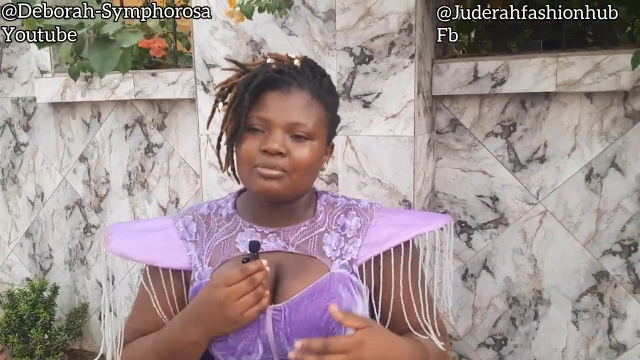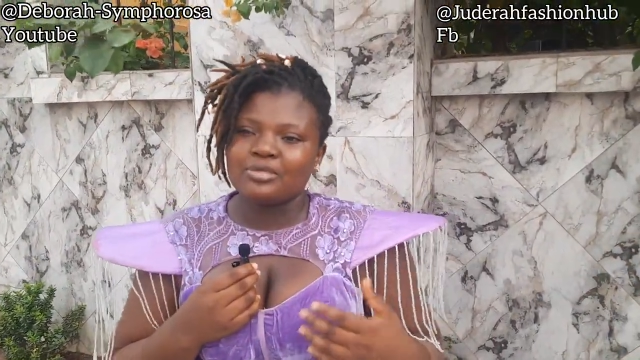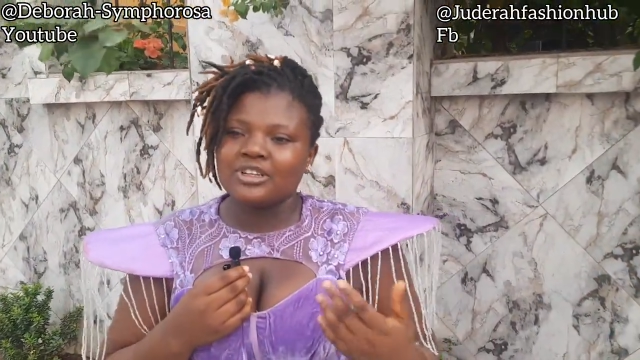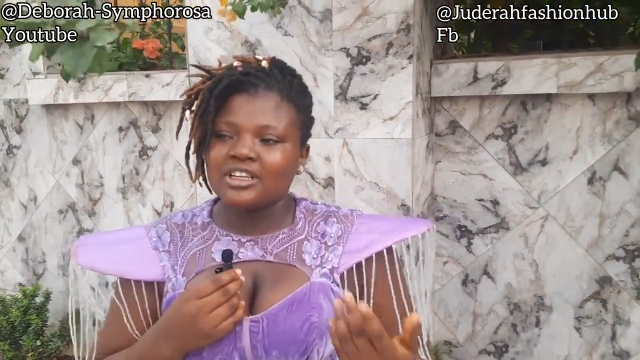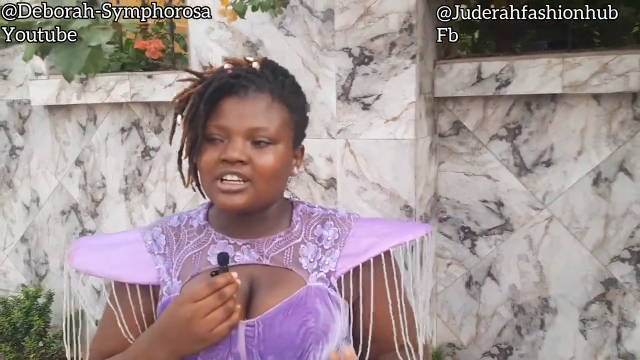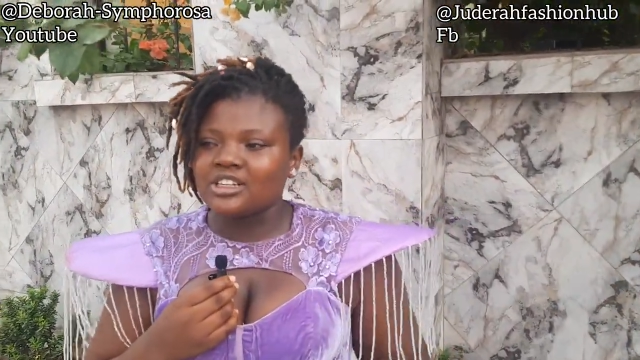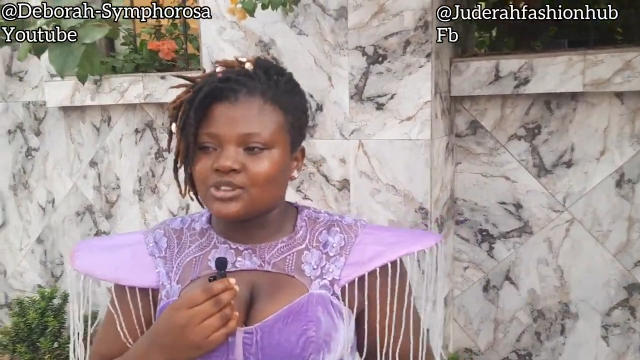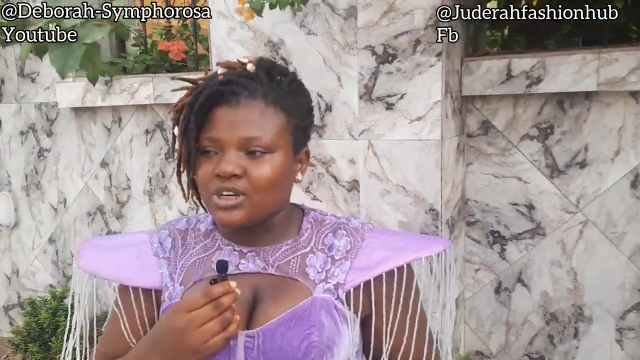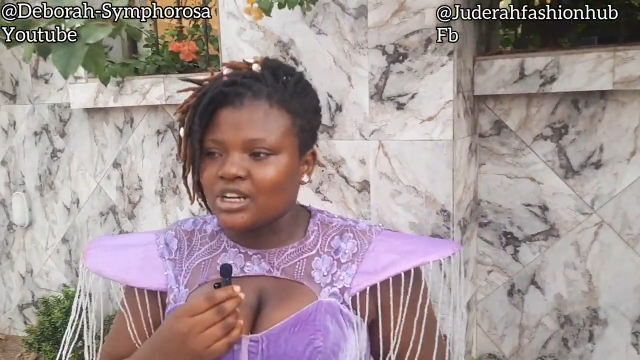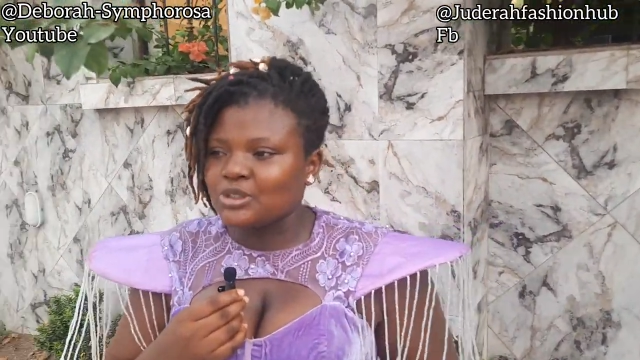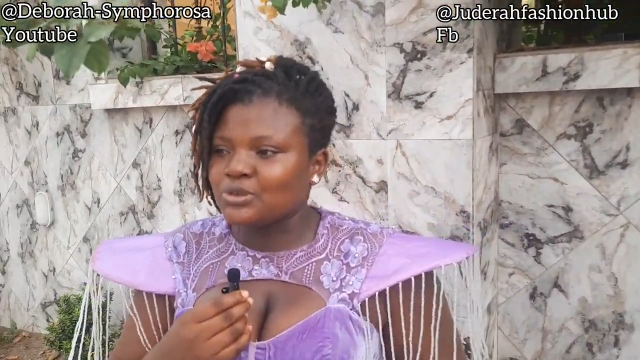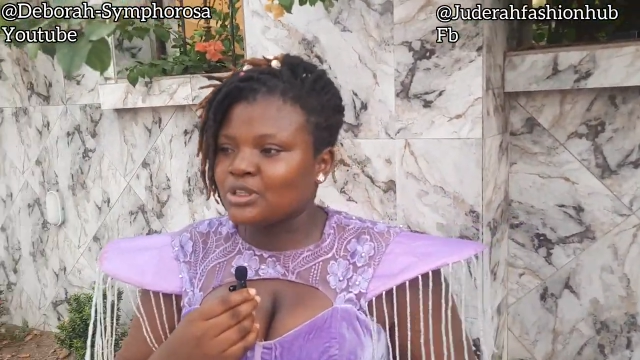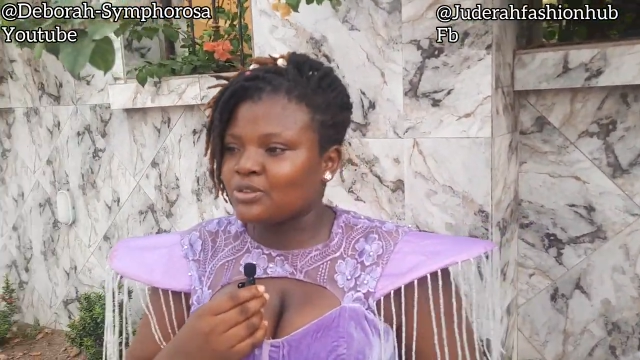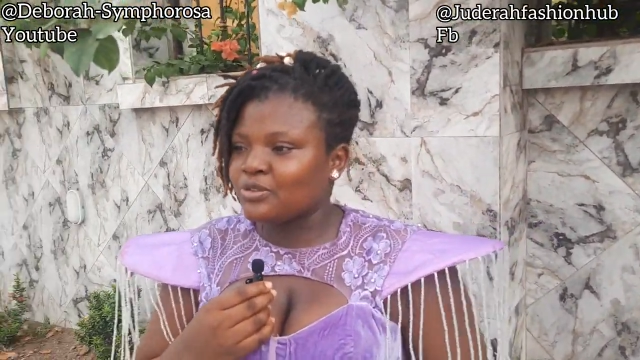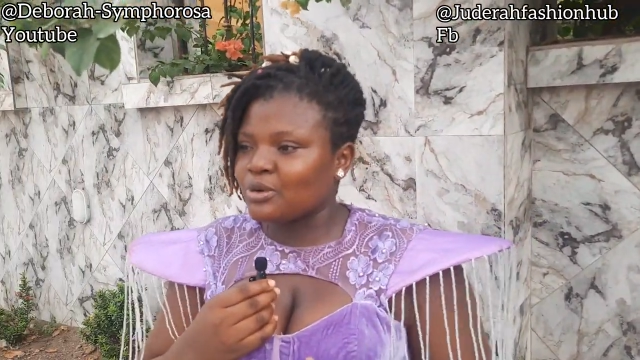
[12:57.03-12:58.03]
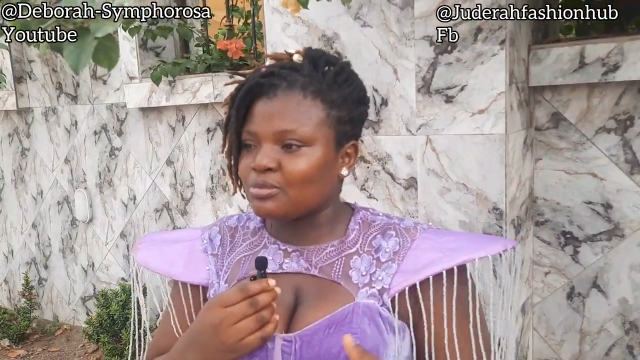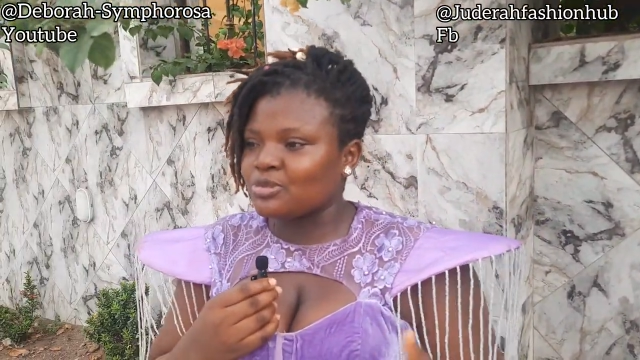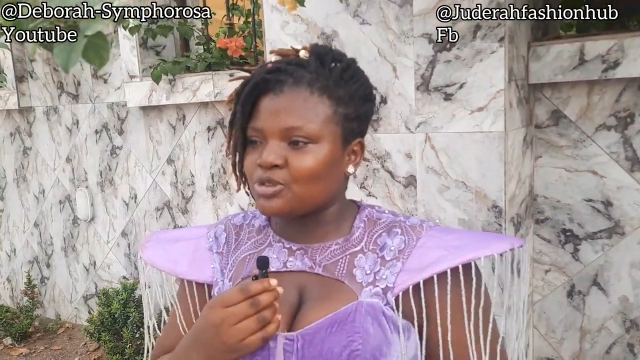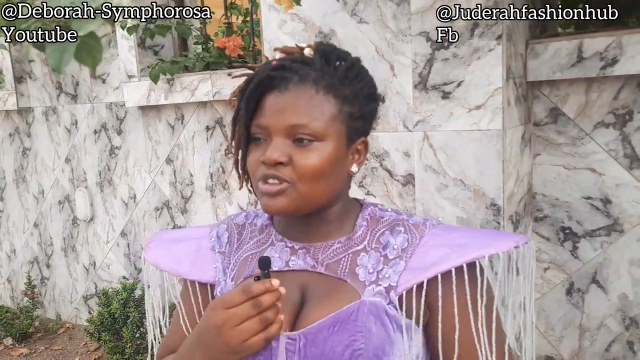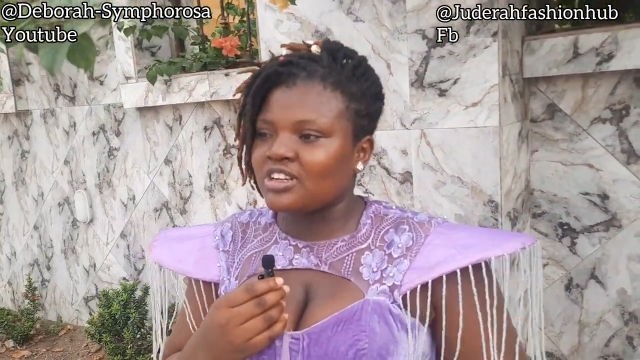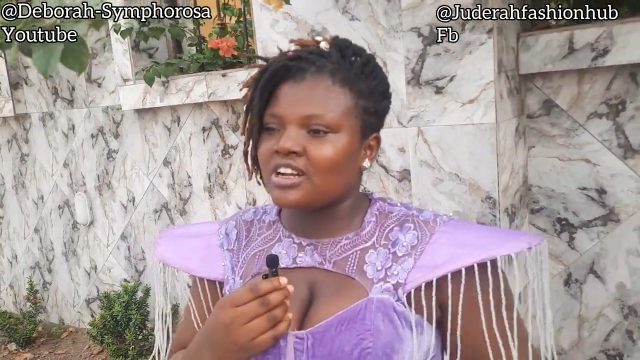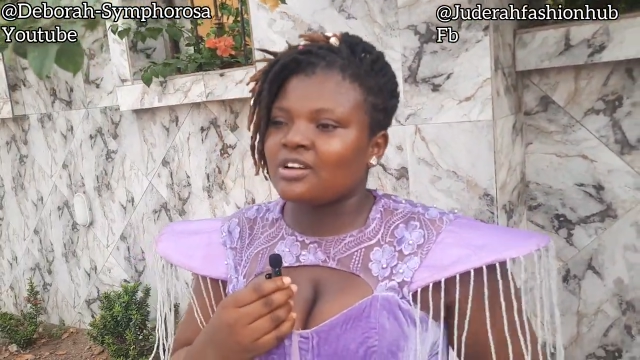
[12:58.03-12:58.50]
being a graduate from
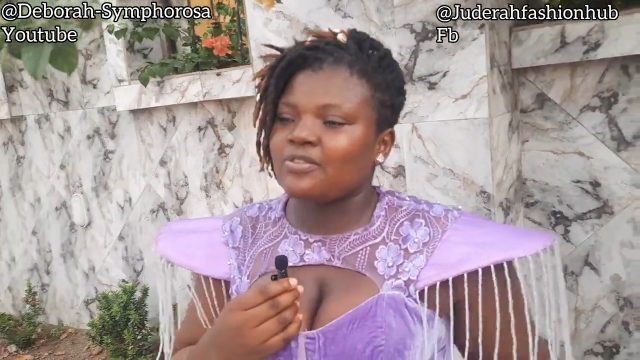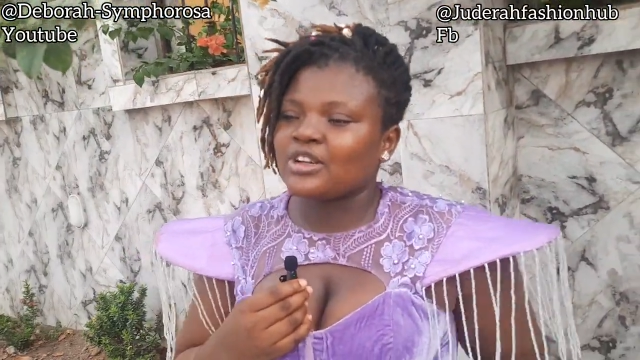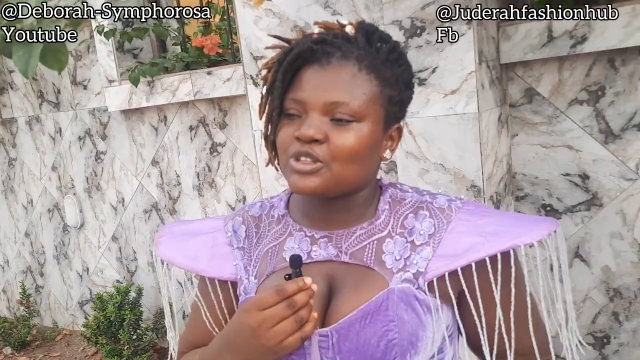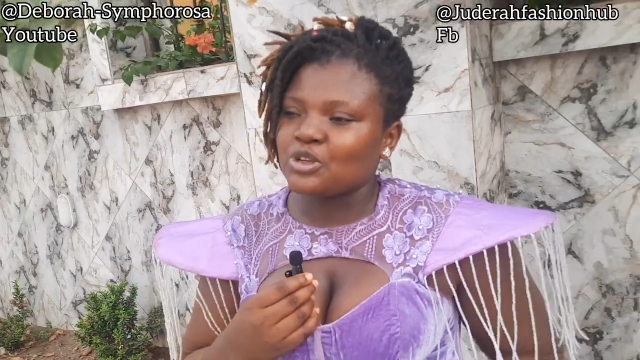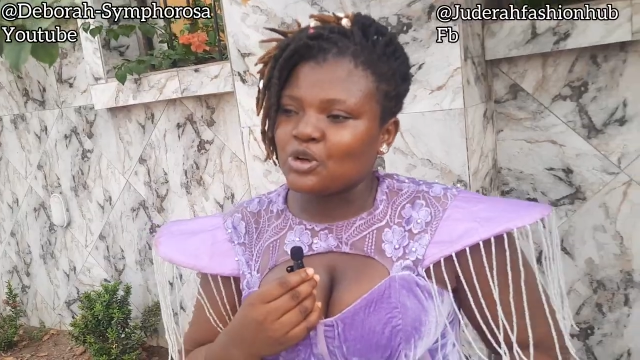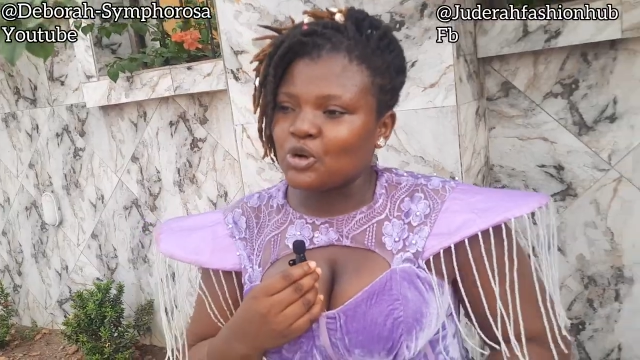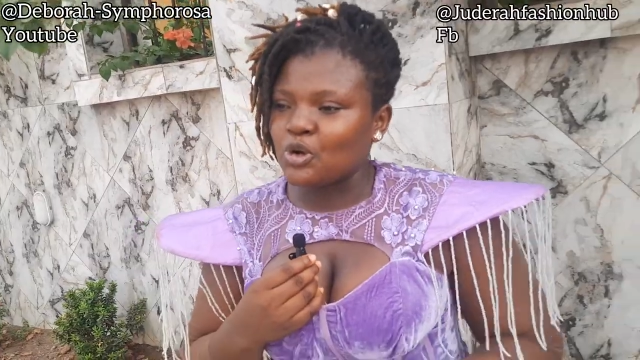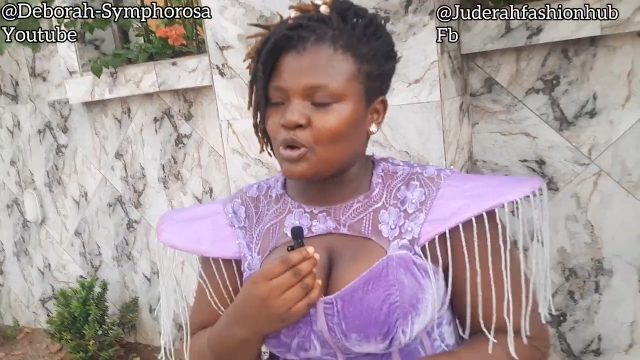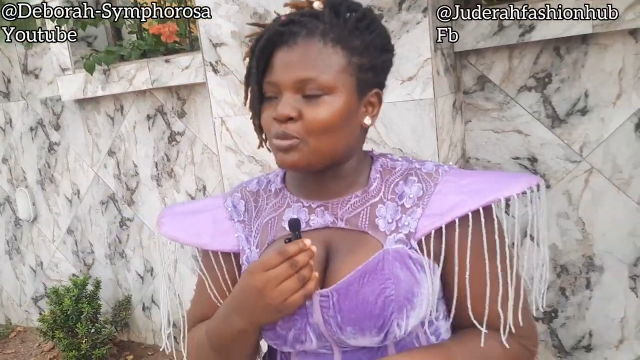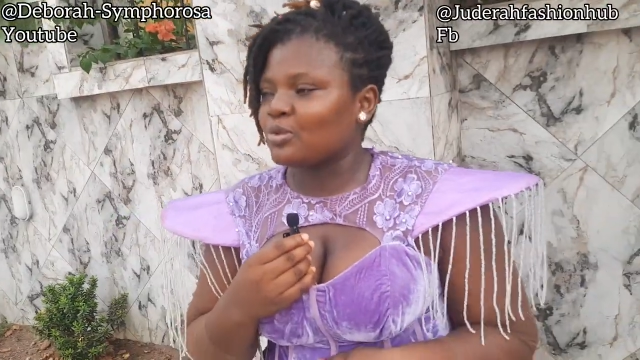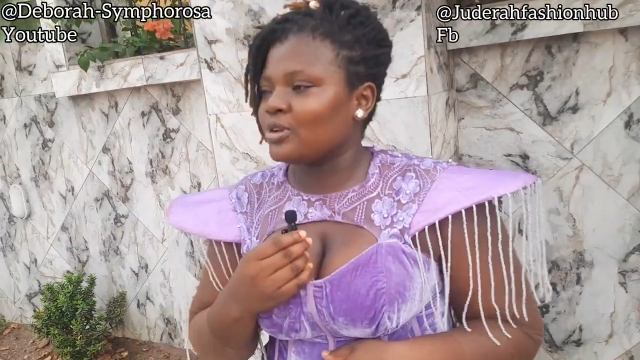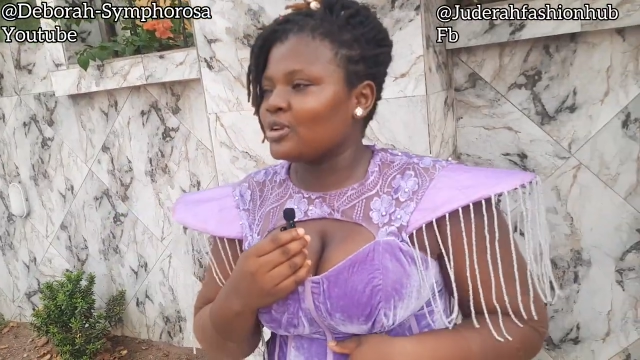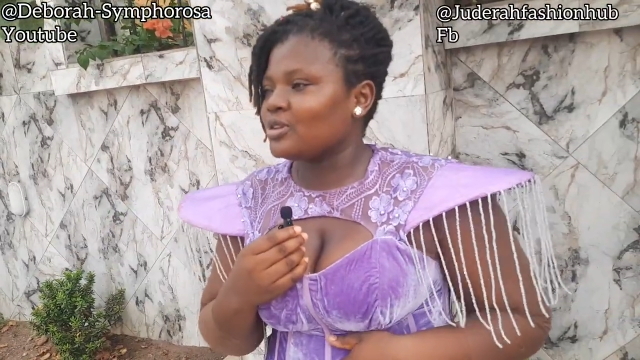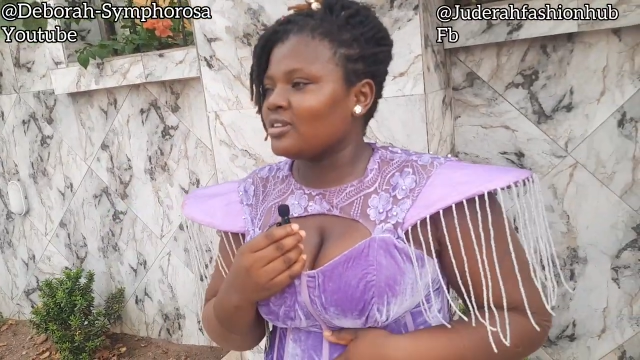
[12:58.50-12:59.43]
Judera Fashion Hub.